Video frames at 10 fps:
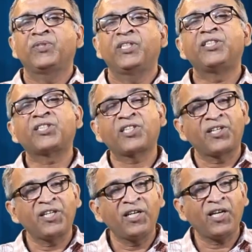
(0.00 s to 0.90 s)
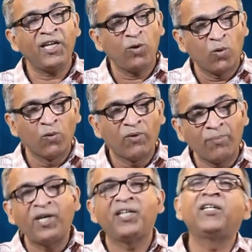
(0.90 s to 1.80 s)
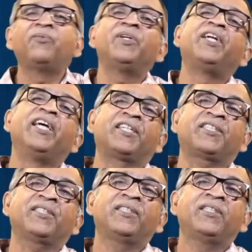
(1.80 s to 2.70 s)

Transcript: is currently overburdened with debt,